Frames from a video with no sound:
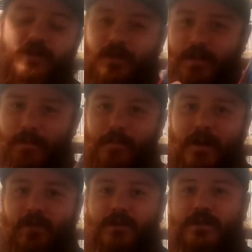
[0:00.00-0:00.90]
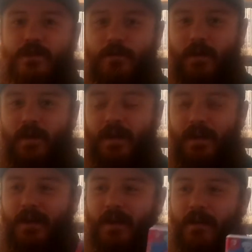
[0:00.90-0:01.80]
or medals to unlock
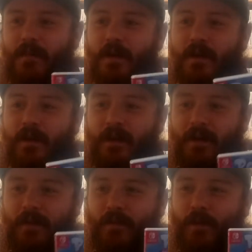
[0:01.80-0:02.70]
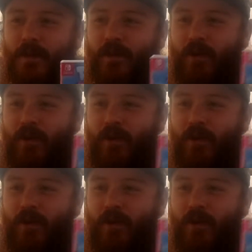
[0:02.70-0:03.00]
in a game. But when they're